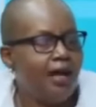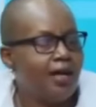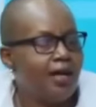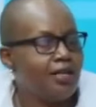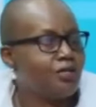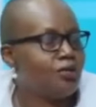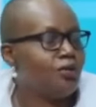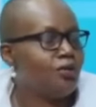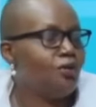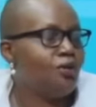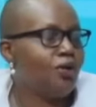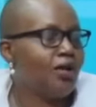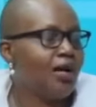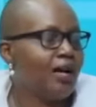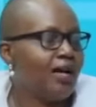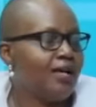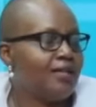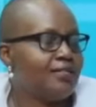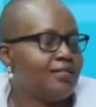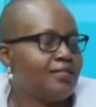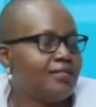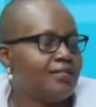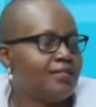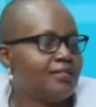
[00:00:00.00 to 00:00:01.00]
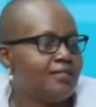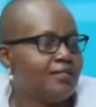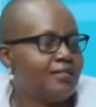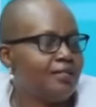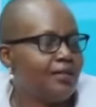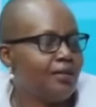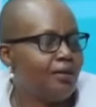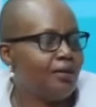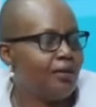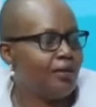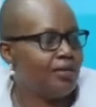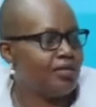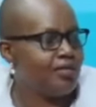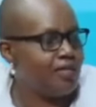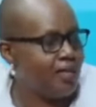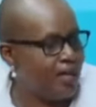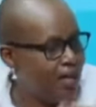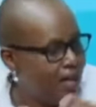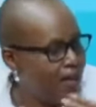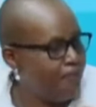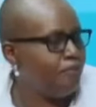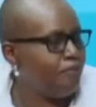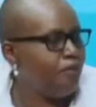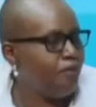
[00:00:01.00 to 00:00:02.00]
as long as he's
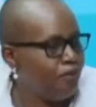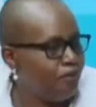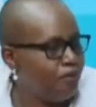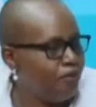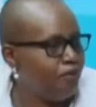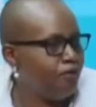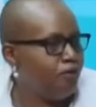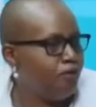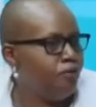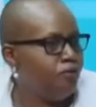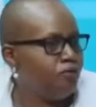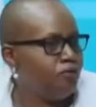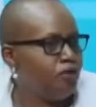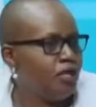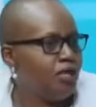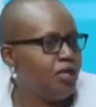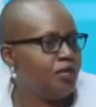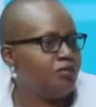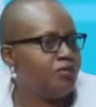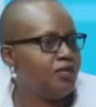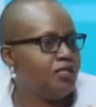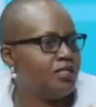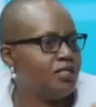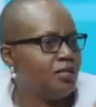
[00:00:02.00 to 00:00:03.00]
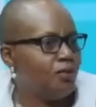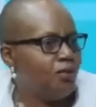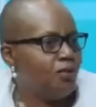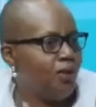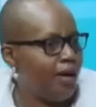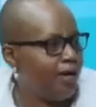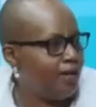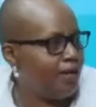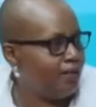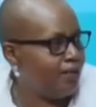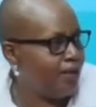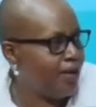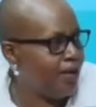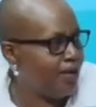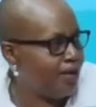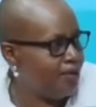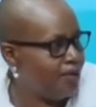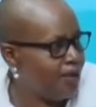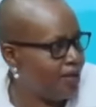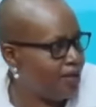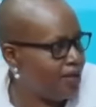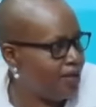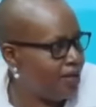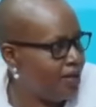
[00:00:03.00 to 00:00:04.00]
able from 2021, where he
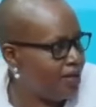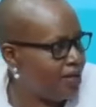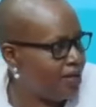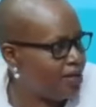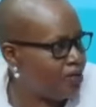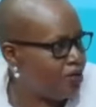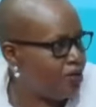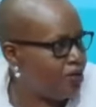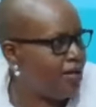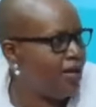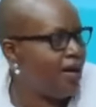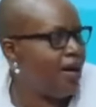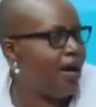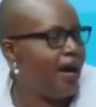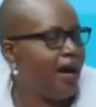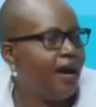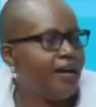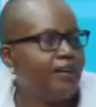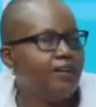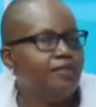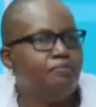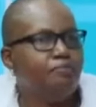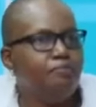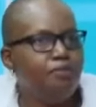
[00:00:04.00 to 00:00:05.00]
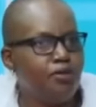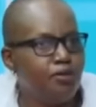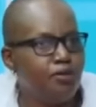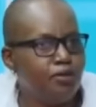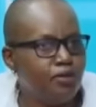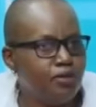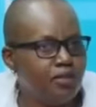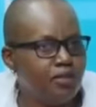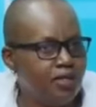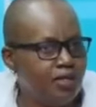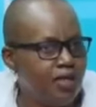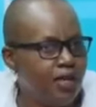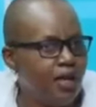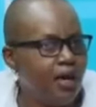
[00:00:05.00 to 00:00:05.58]
won the election, and beyond.